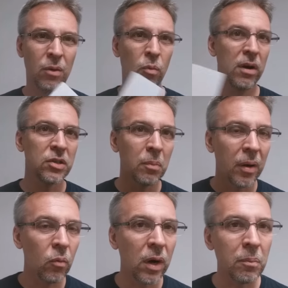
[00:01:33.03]
where's my,
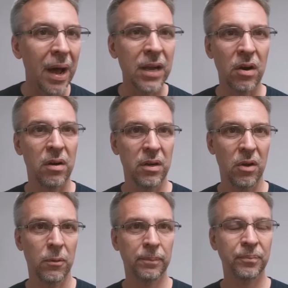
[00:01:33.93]
where'd my card
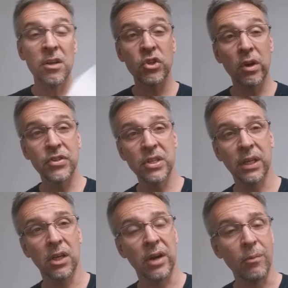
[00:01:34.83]
go? So I was
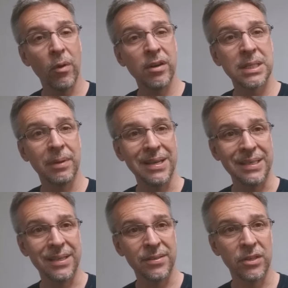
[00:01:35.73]
thinking, all right, what are some
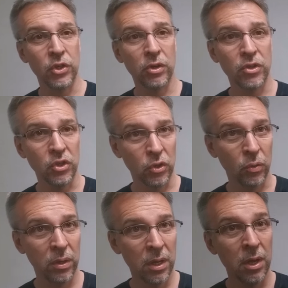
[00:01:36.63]
ideas that you could
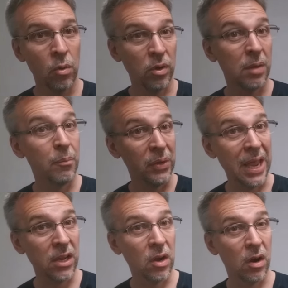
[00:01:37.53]
do with a
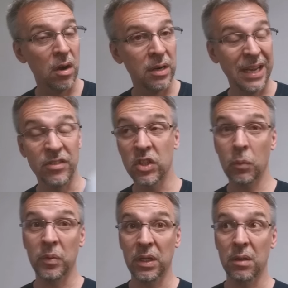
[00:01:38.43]
blank card and still
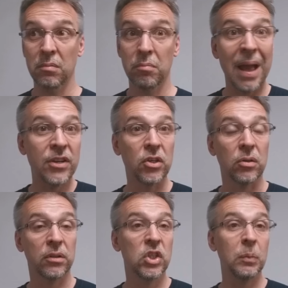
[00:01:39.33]
be magical
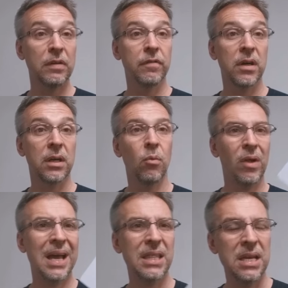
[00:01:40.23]
or still be fun?
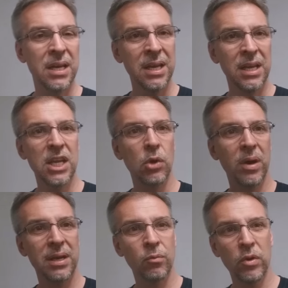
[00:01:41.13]
Well, I think, you know
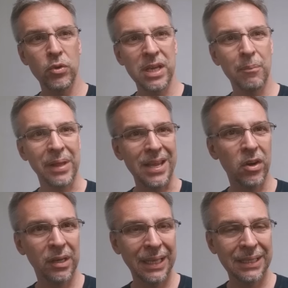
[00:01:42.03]
what? When you get a blank
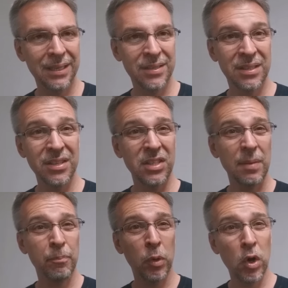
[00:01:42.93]
card like this, this is
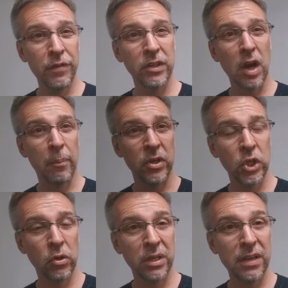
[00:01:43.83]
a perfect
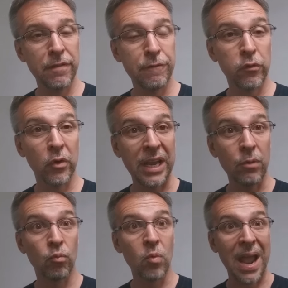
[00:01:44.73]
opportunity for
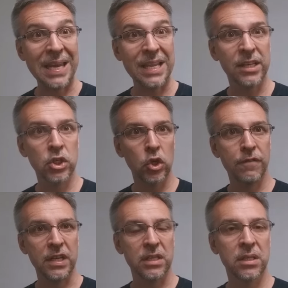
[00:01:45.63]
a writing
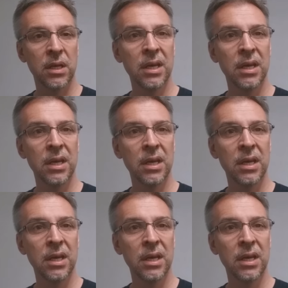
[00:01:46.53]
surface.